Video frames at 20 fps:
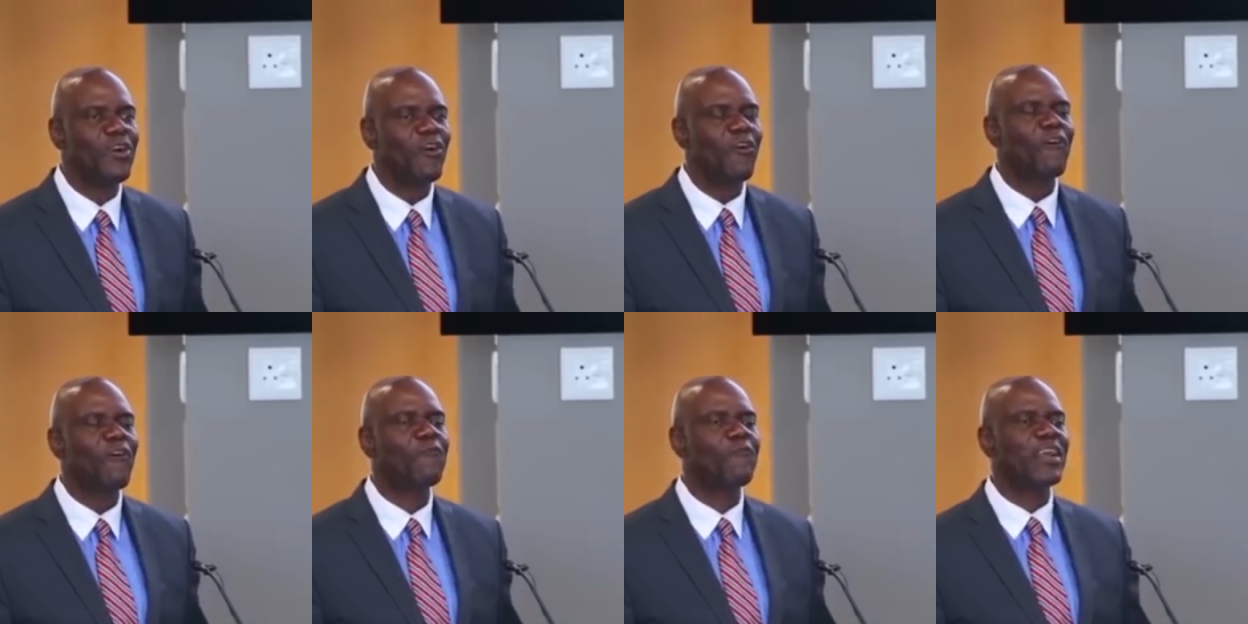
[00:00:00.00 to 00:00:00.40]

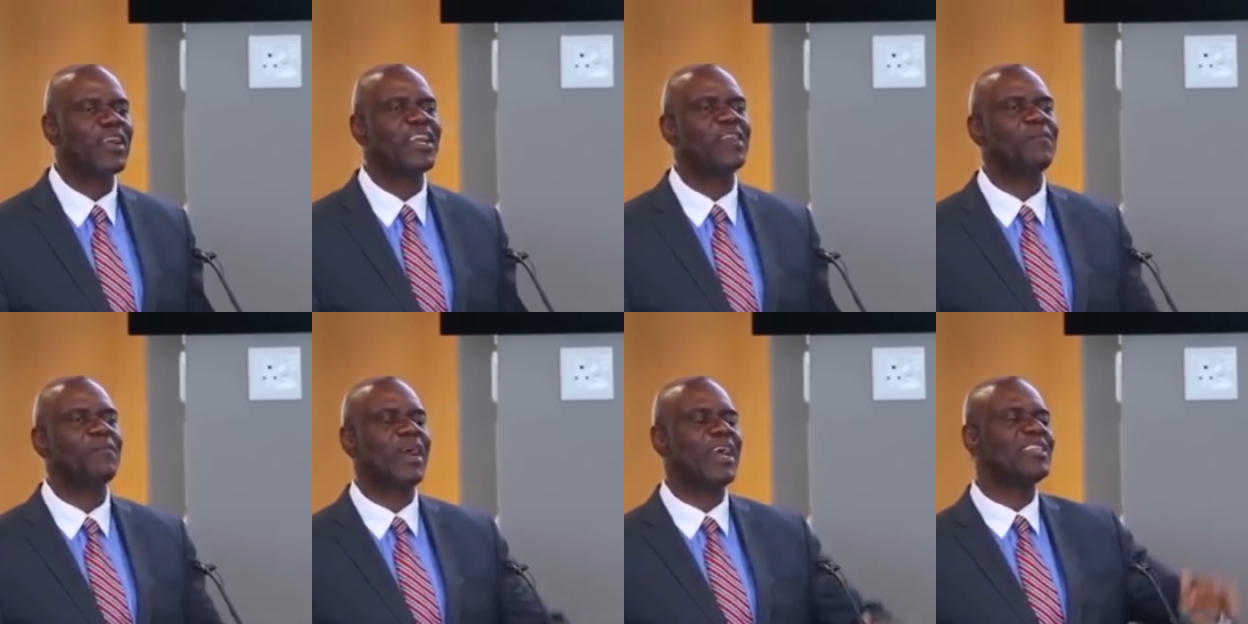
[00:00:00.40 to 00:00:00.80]
or
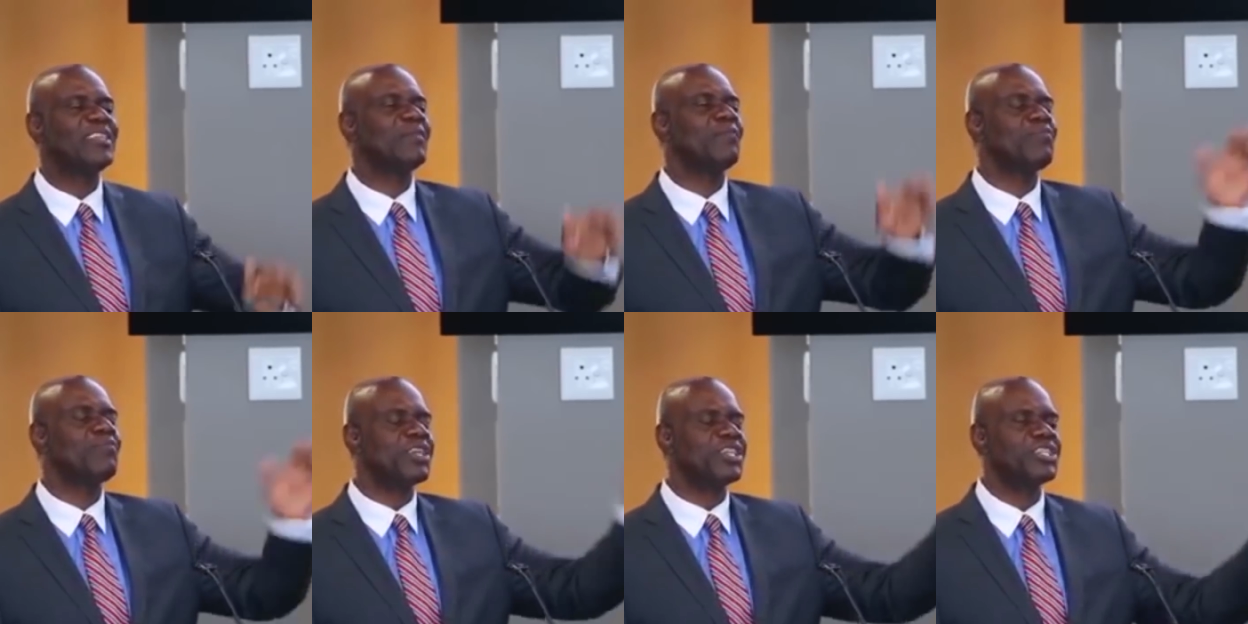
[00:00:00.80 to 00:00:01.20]
funded by
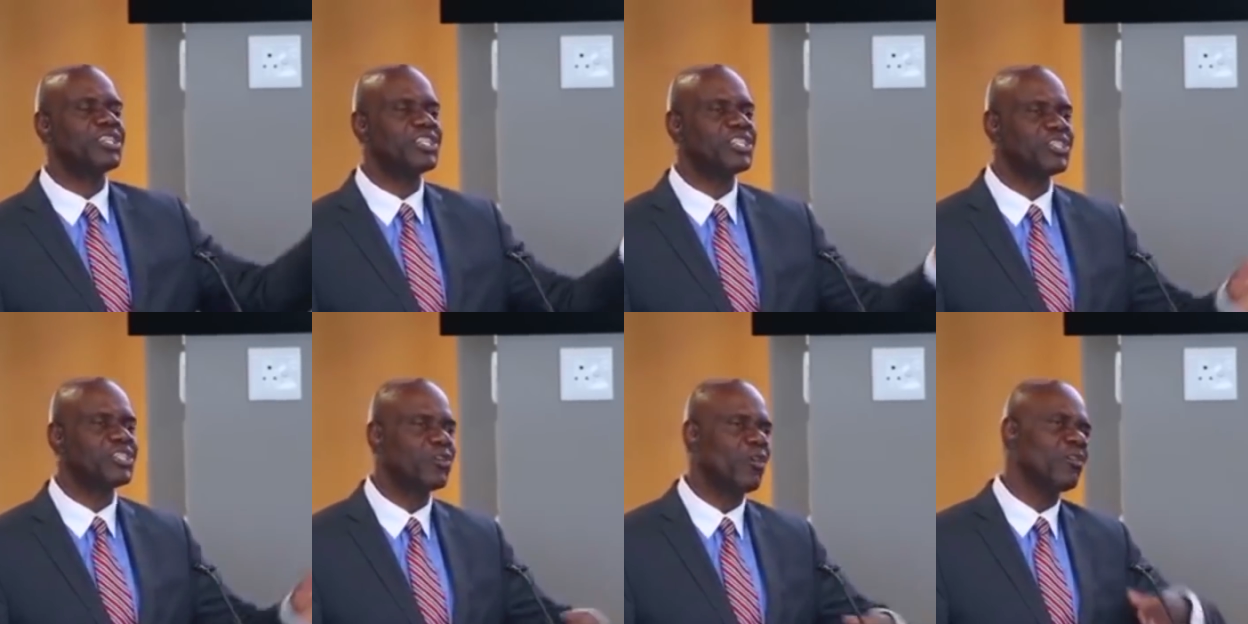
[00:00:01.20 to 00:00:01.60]
the
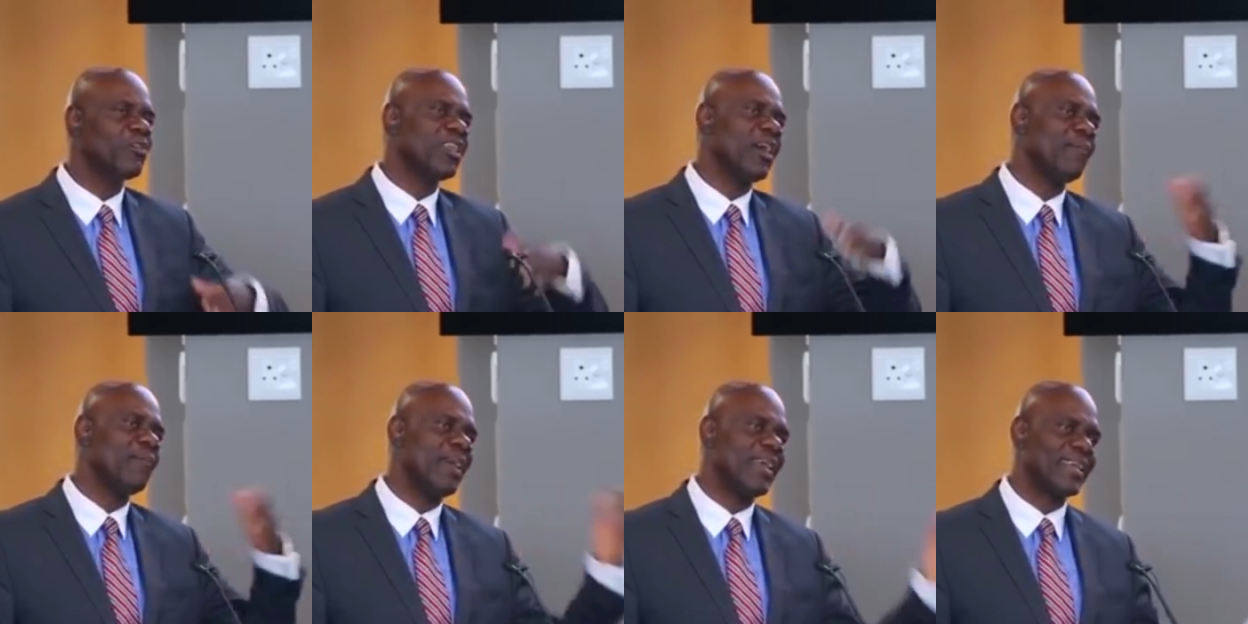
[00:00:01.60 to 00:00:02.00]
British or
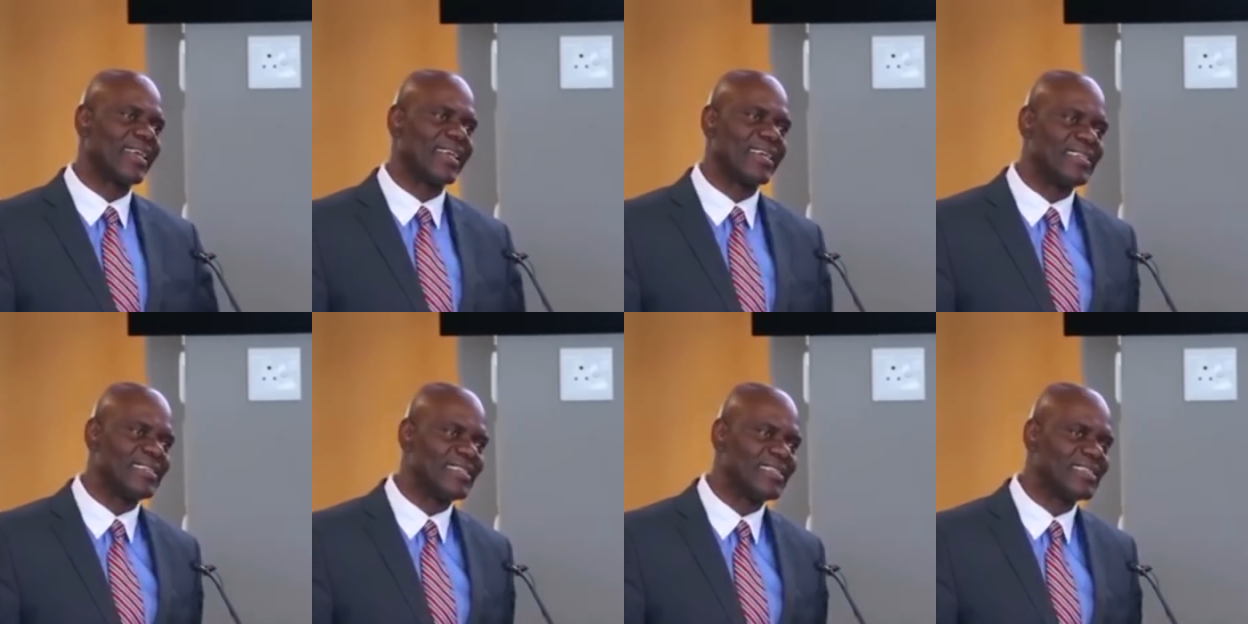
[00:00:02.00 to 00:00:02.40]
the
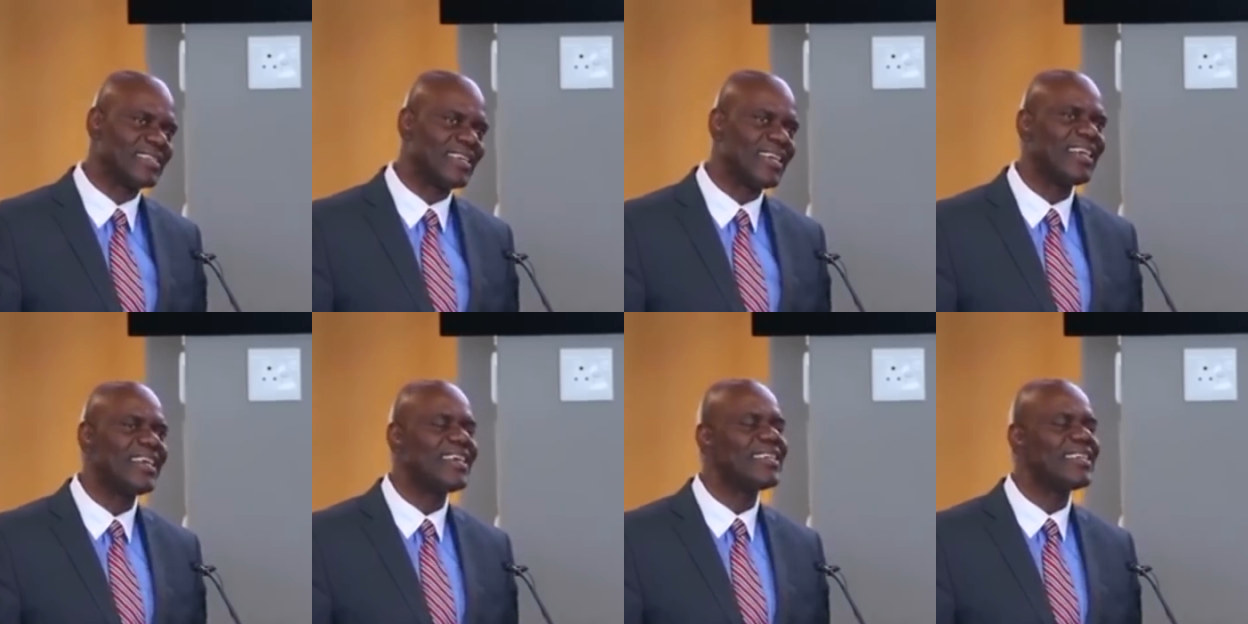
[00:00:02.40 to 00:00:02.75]
Americans.